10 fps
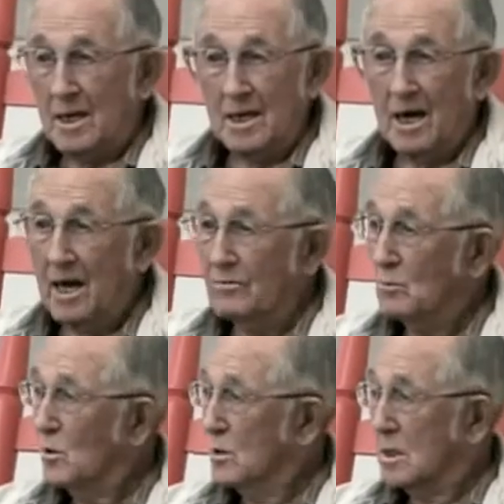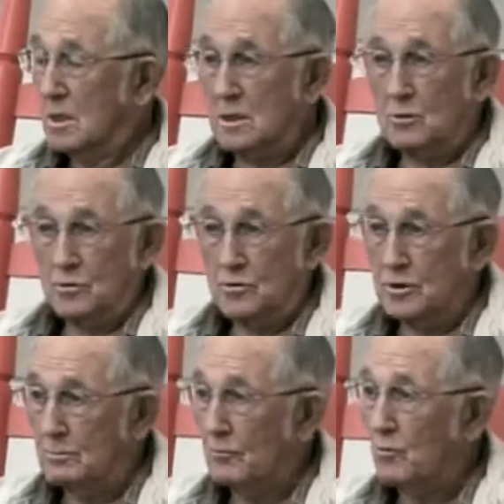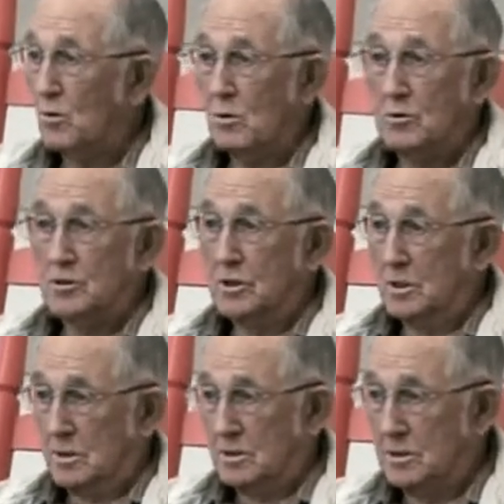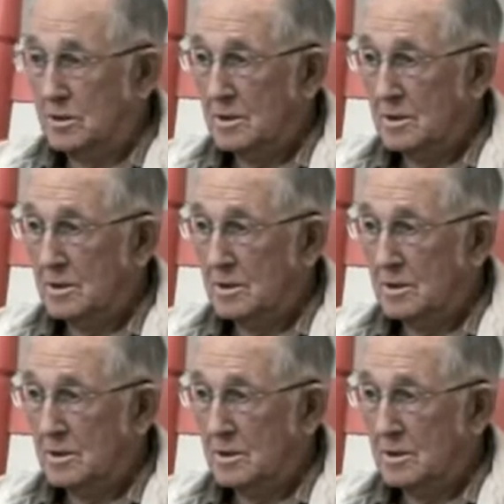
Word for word: and I haven't wanted any goats before or since.